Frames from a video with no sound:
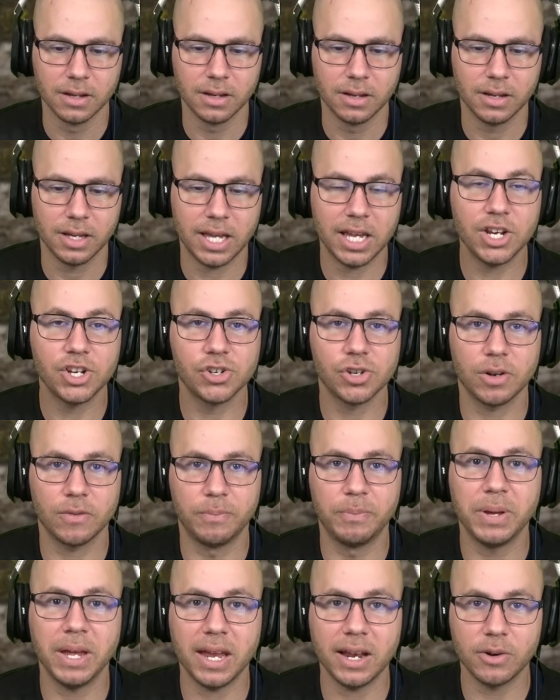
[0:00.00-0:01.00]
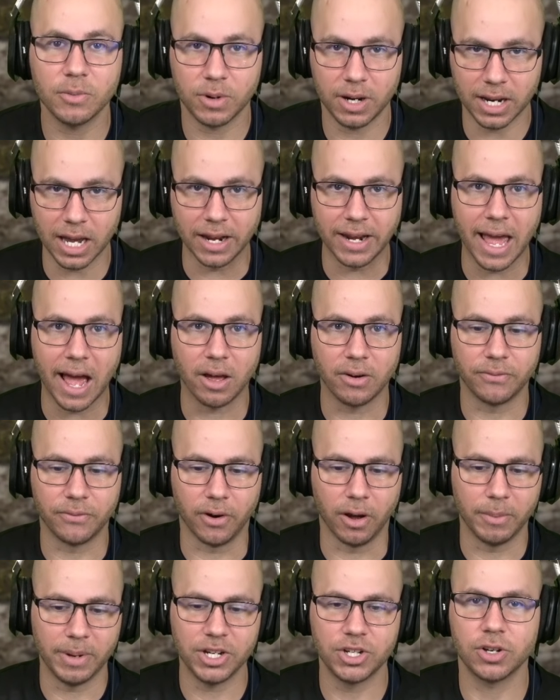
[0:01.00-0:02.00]
he should have pinged where he got down
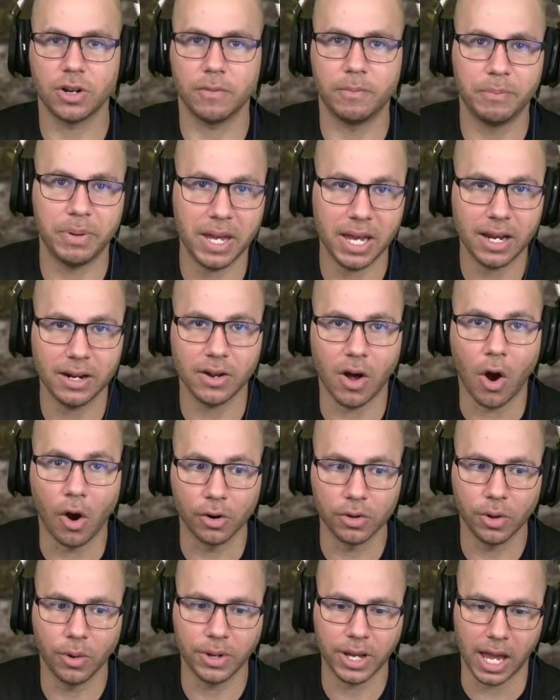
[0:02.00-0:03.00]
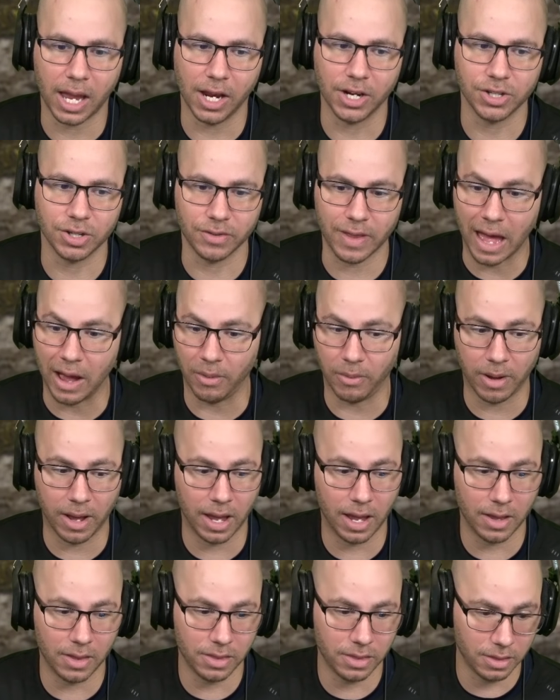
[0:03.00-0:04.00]
from. He should have pinged our location. That
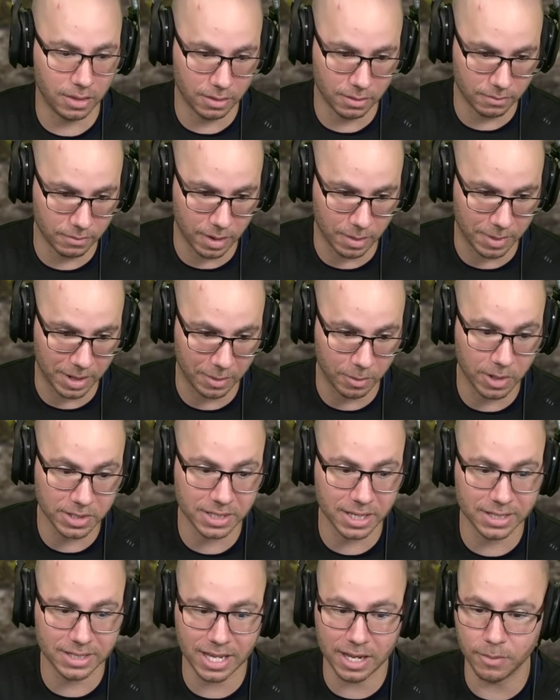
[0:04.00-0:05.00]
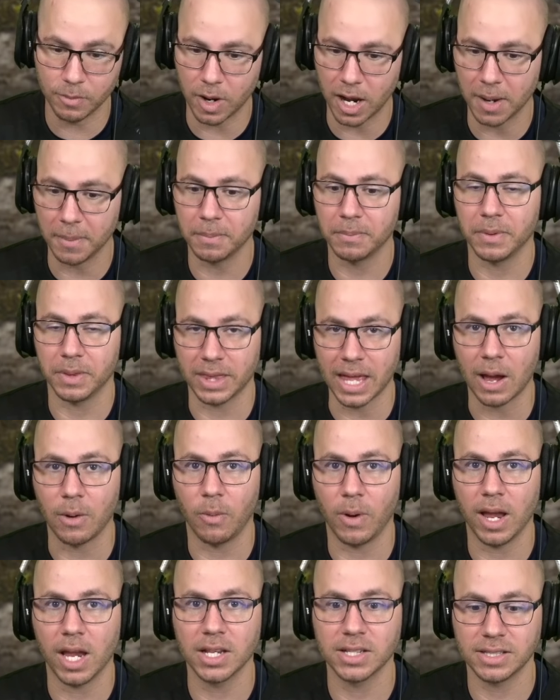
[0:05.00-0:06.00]
way, I mean, it wasn't a team wipe, but that
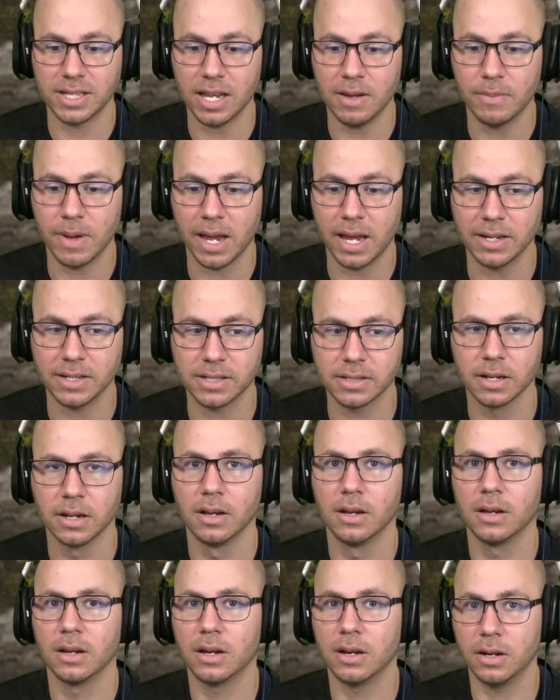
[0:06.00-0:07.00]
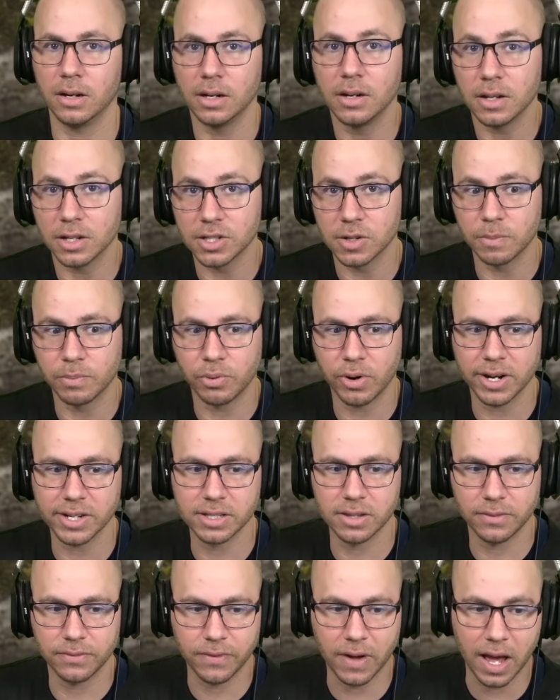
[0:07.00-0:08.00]
way his teammates could suppress
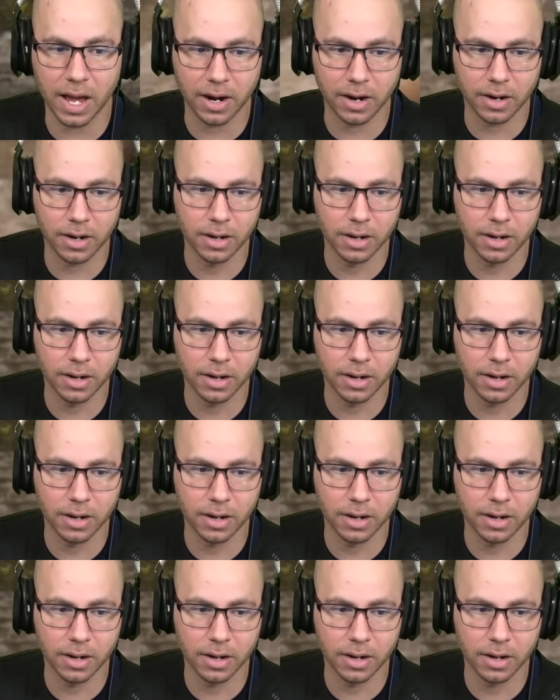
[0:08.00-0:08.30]
the fire.